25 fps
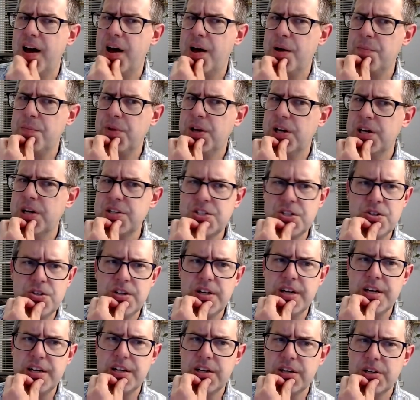I'm not
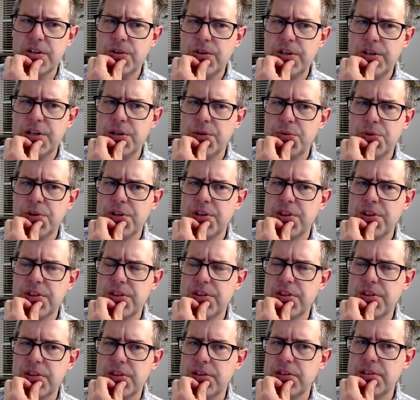sure I agree with
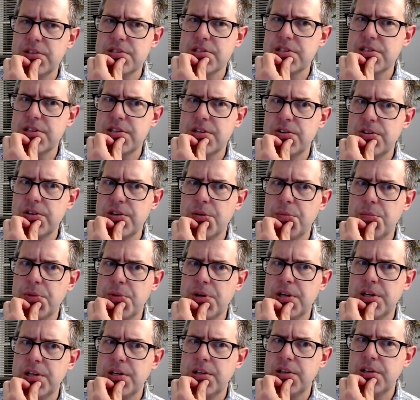this theory of
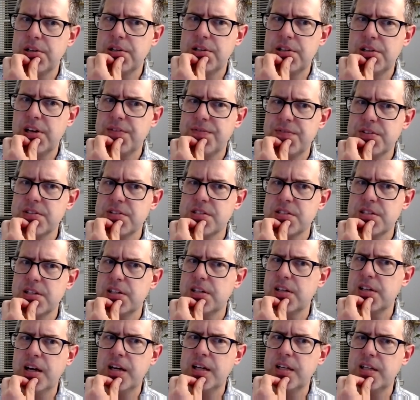mind
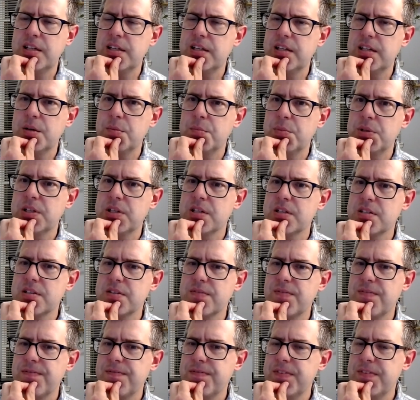deficit idea, because
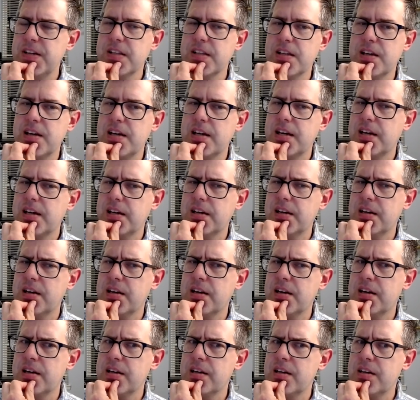I feel like
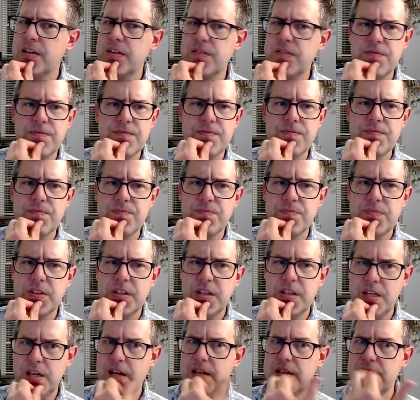I
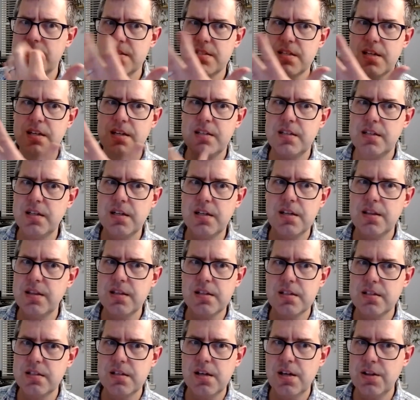got this idea
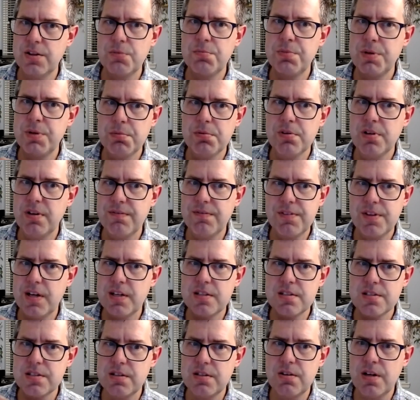that other people have
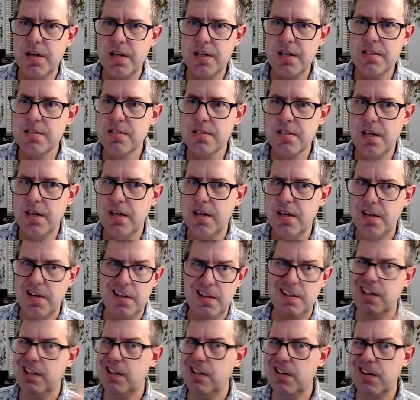thoughts in their heads
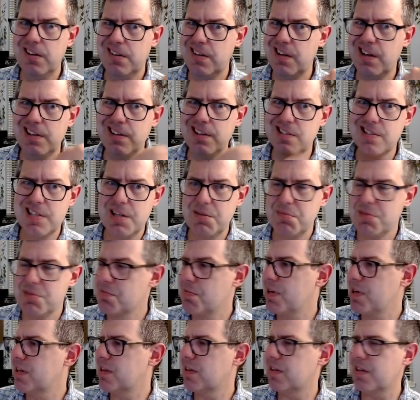and they are not the same as
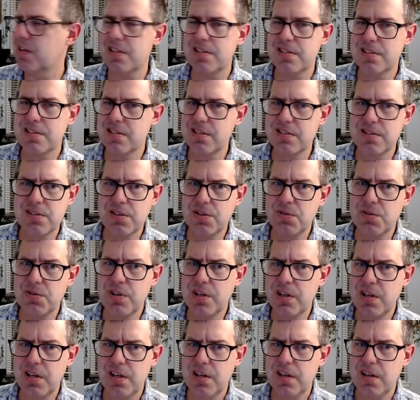my thoughts.
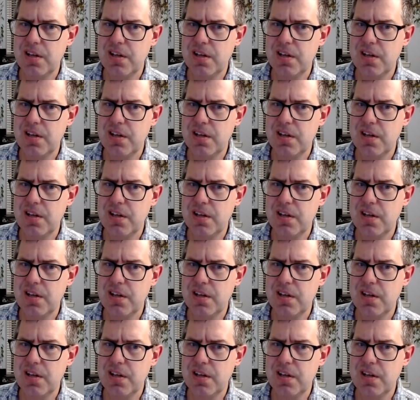So,